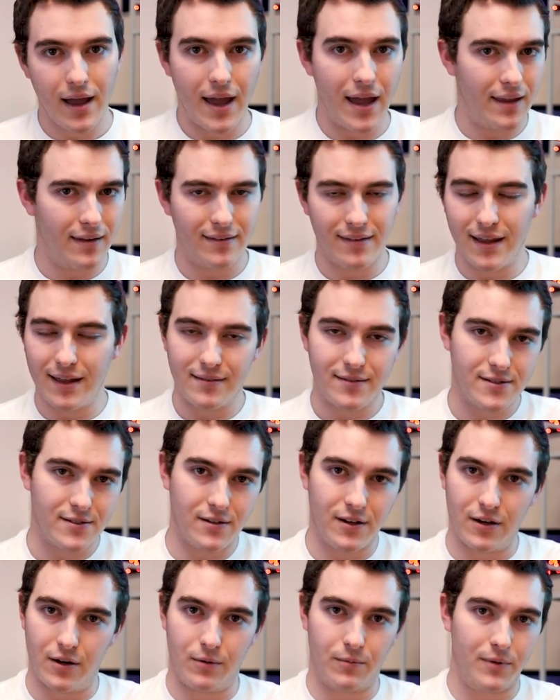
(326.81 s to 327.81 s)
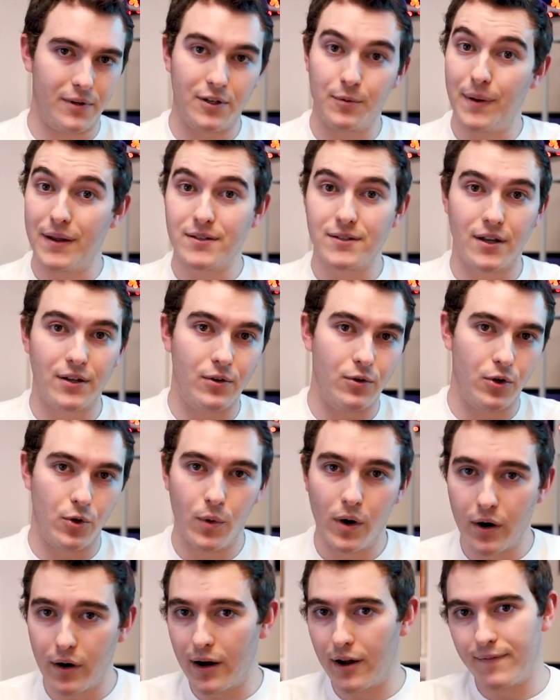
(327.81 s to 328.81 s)
And that's, you know, it depends on who
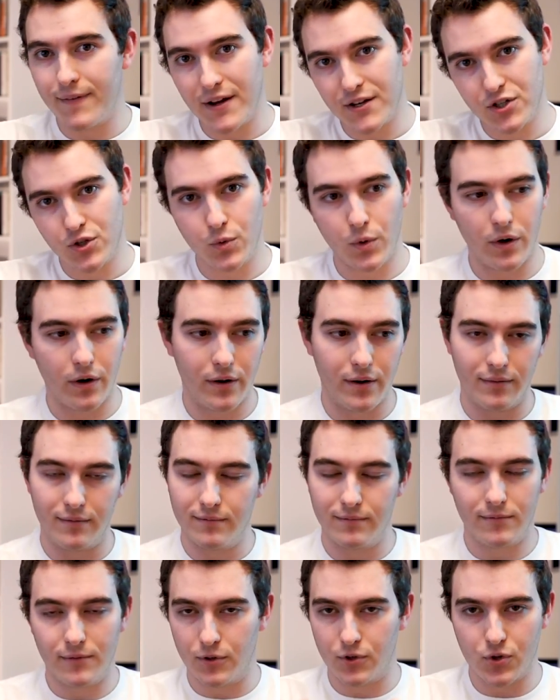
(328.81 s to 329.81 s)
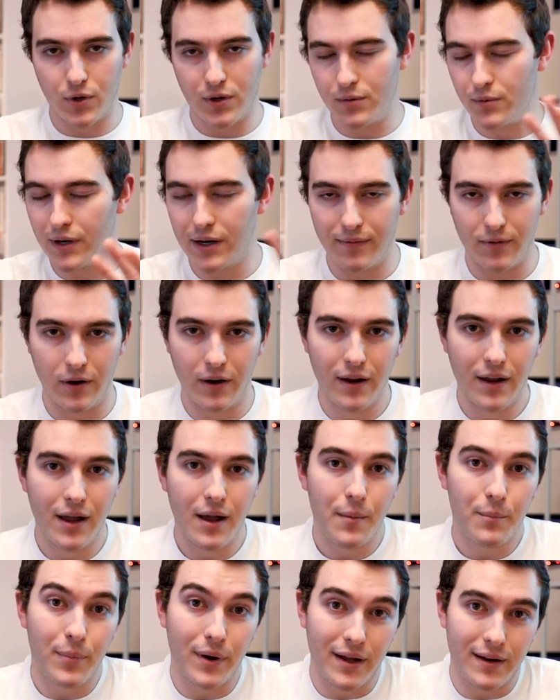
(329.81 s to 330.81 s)
you are, how fast you work, and your choice, whatever.
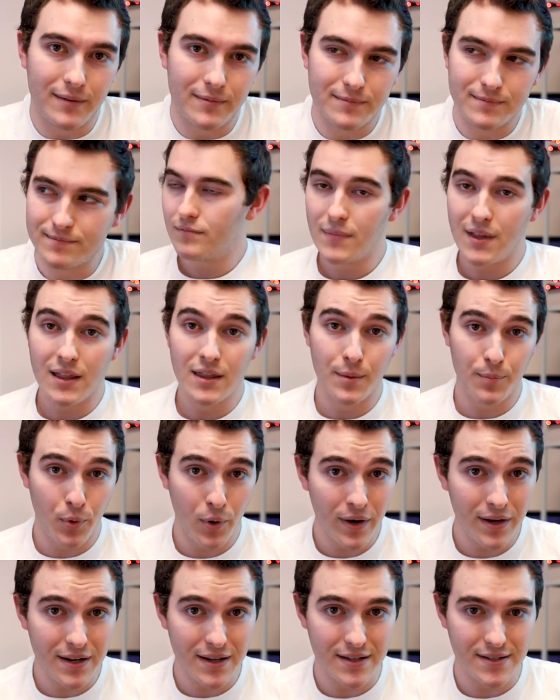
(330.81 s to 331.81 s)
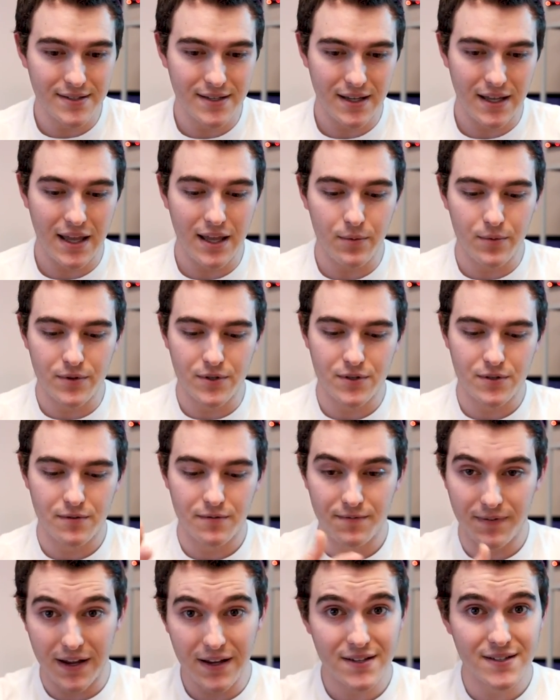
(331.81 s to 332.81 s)
But the point is, he was
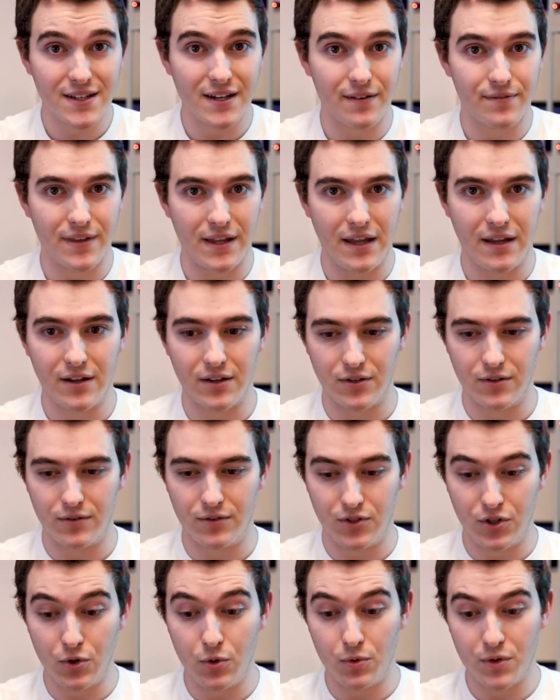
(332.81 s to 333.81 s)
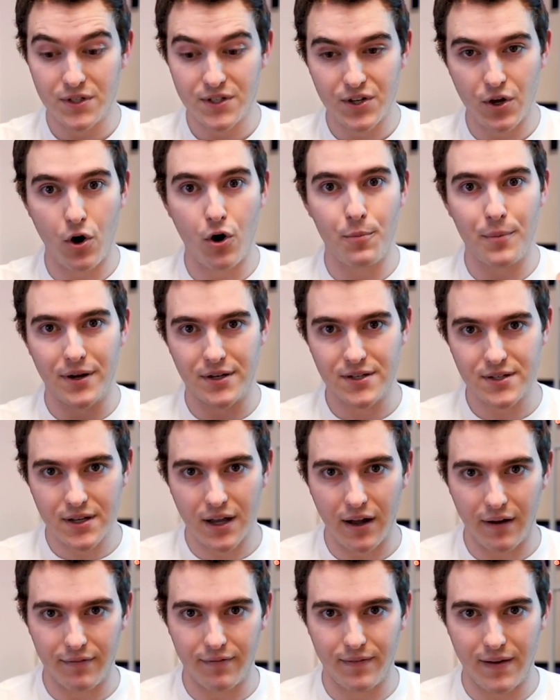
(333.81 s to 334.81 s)
fast enough that he could do so much
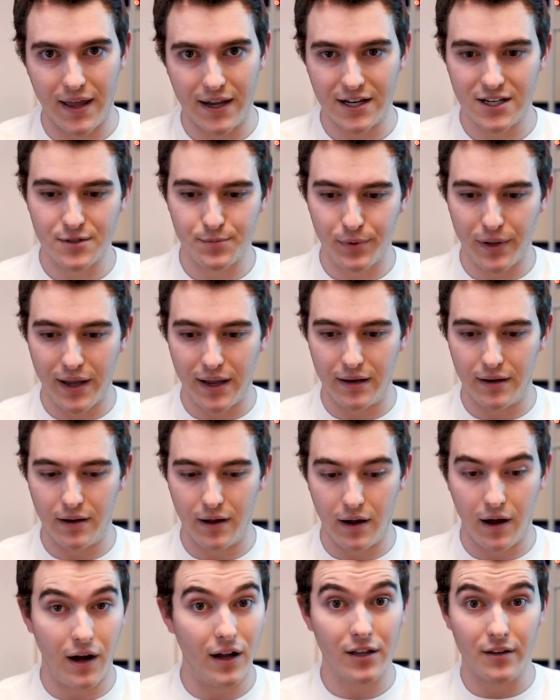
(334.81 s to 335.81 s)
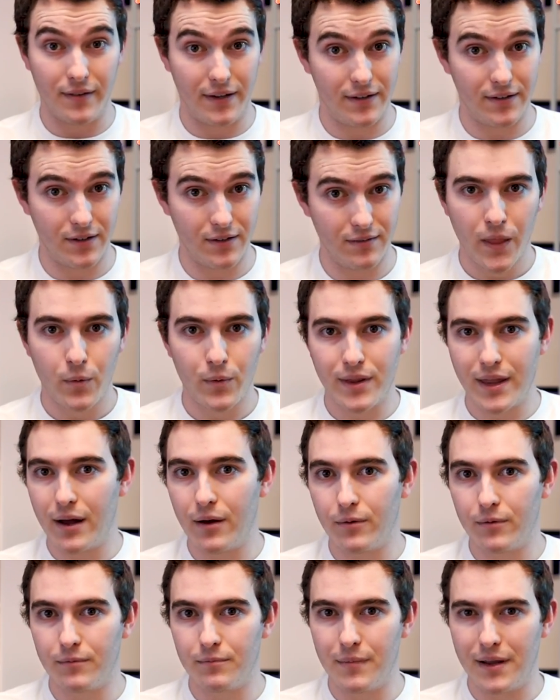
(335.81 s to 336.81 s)
stuff and explain all of it
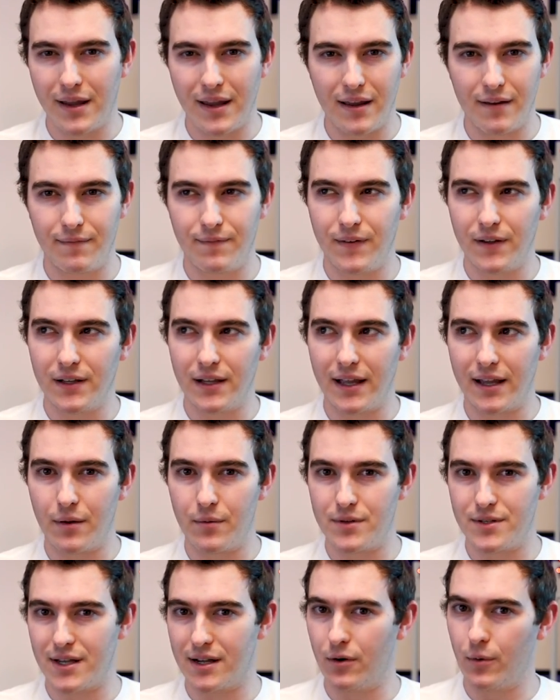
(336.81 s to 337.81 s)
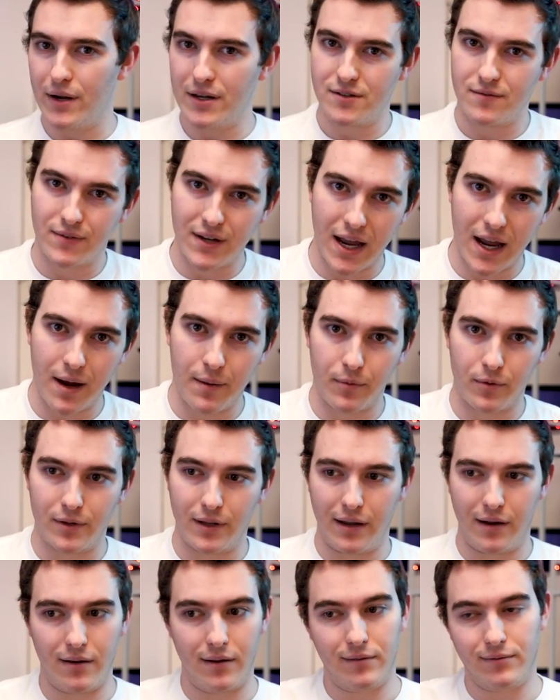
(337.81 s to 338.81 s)
without making it feel like it was like a waste of time or
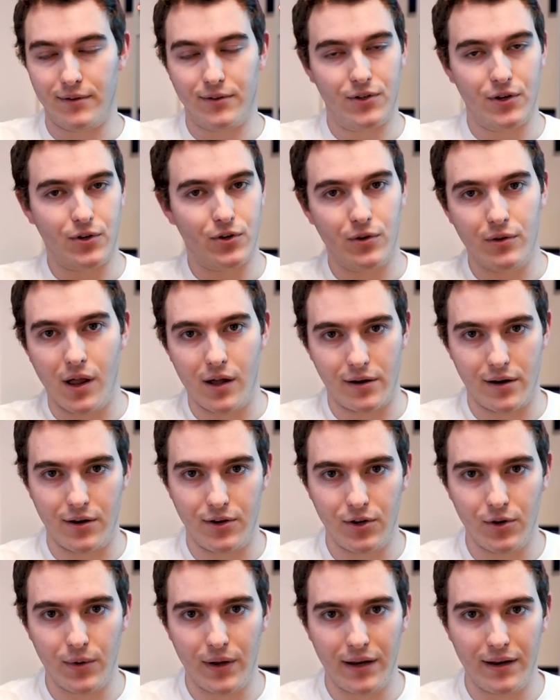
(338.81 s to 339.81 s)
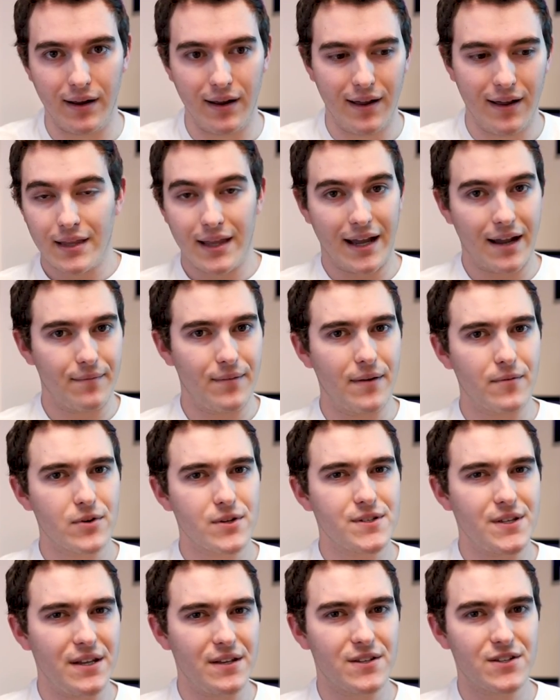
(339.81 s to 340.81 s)
like took too long to do it. Like, I've never
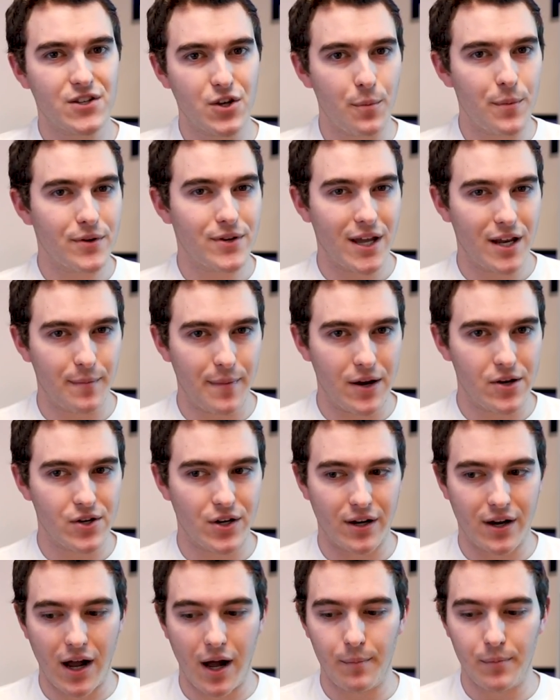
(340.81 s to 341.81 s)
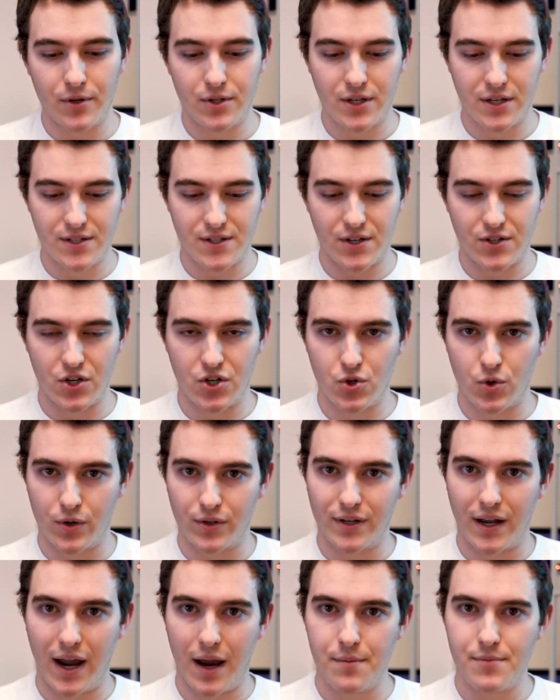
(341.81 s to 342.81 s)
seen so much animation accomplished in such a
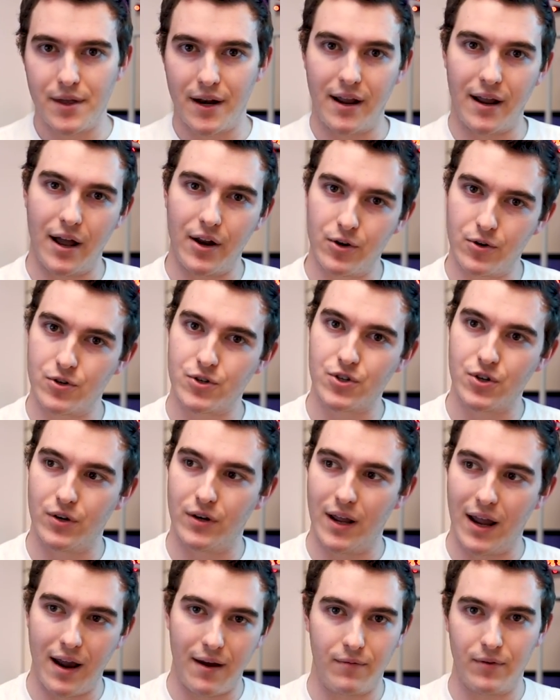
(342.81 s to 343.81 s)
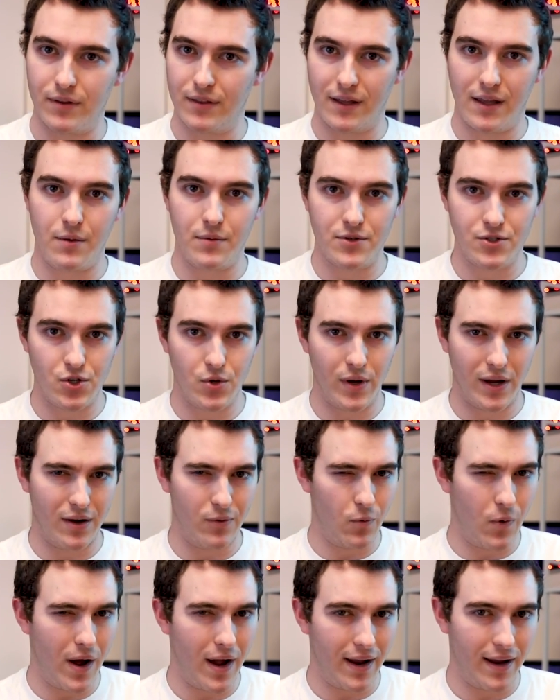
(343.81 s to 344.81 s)
short time that I understood everything he was doing
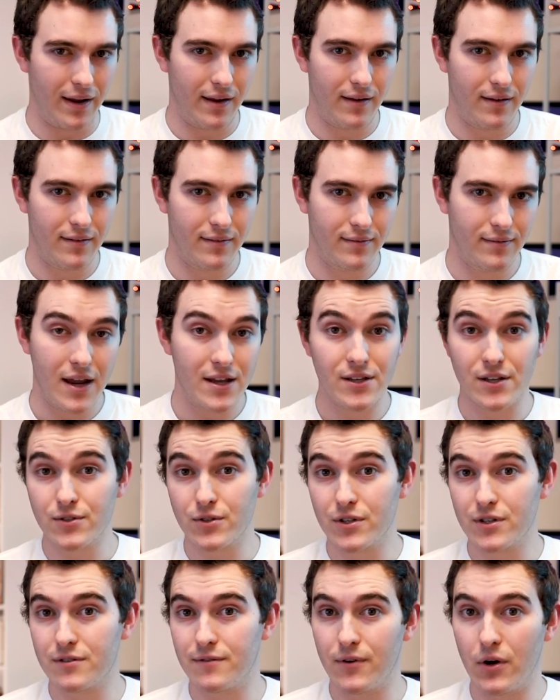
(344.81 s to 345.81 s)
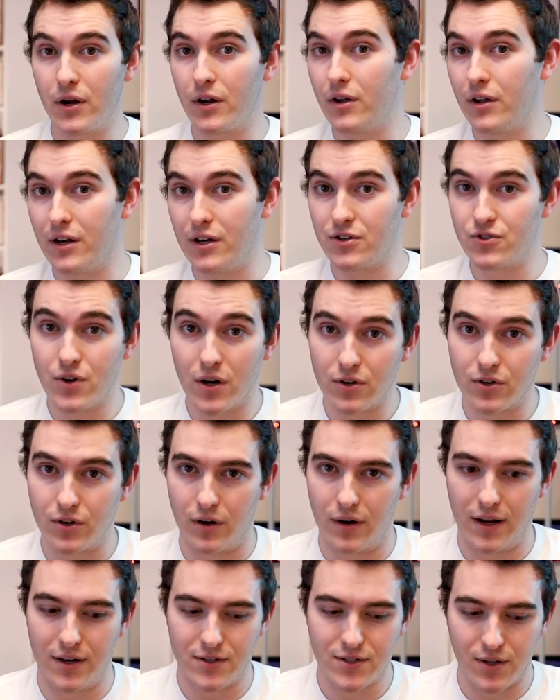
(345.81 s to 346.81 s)
and why. He's also just a very good
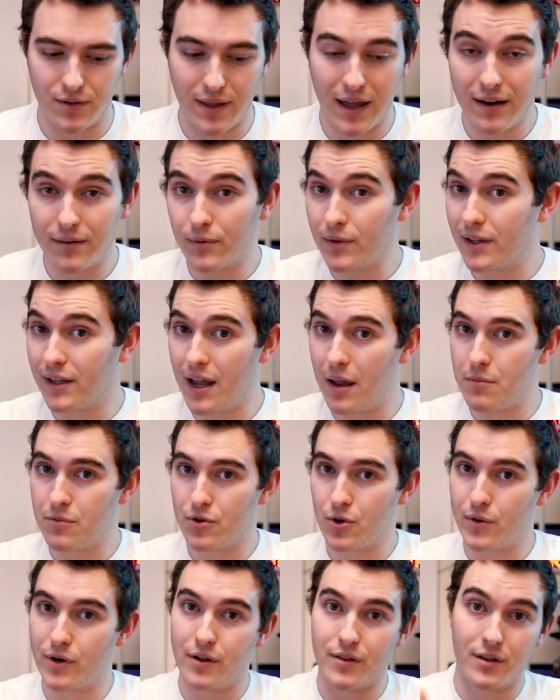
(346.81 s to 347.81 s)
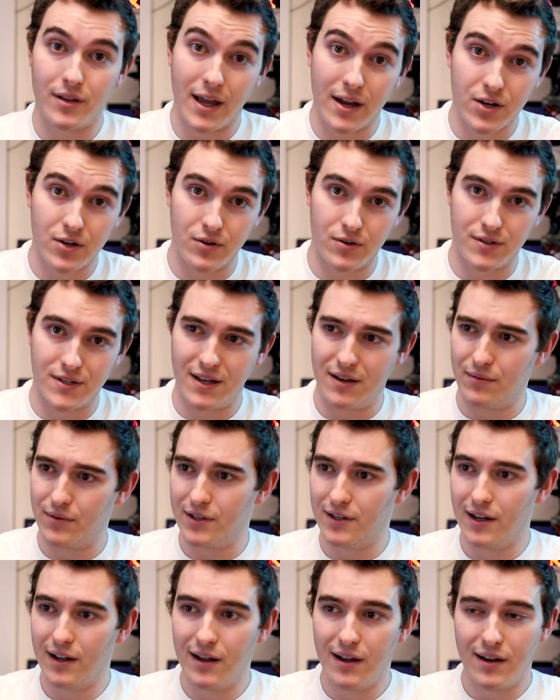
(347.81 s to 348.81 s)
instructor, and so that really came through in all the lectures. He would
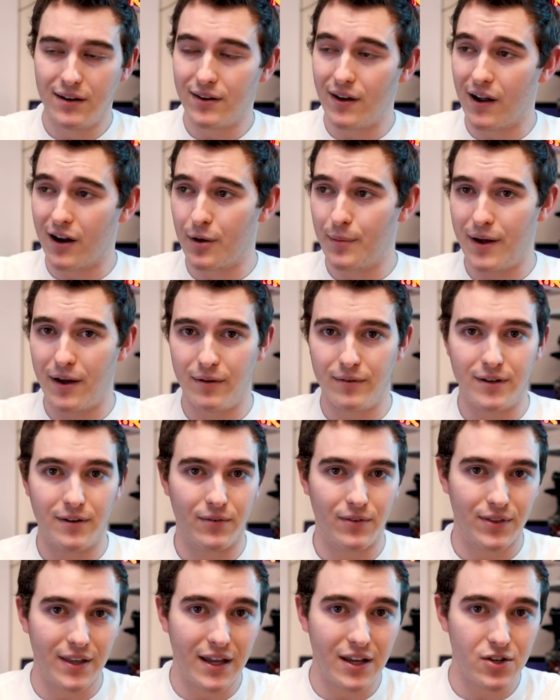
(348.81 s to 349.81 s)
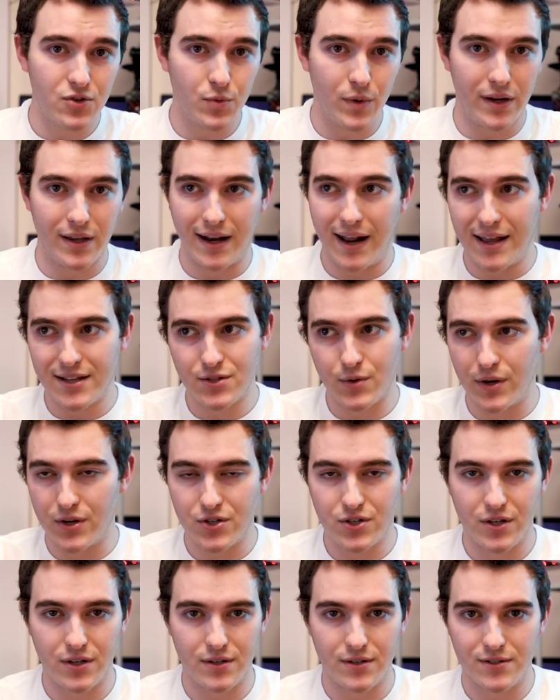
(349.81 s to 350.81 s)
talk about different things, we could ask
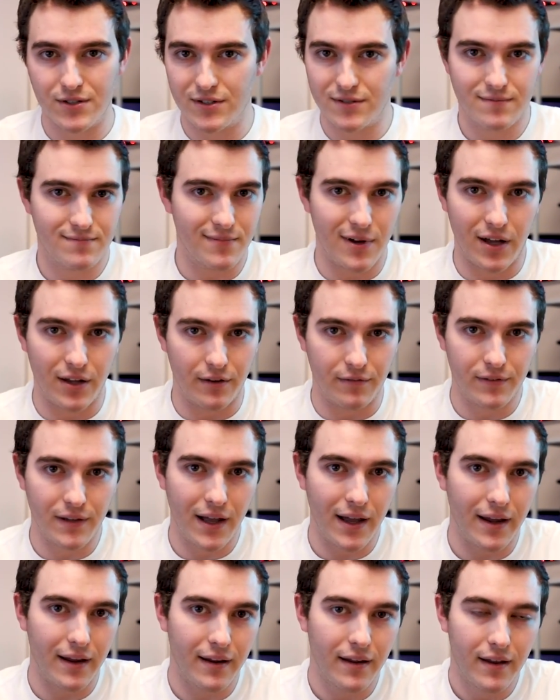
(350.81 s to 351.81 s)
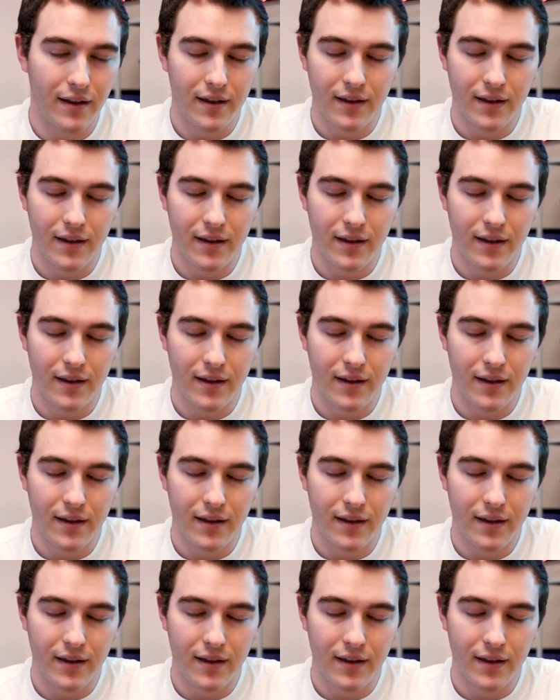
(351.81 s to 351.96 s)
questions just on the fly.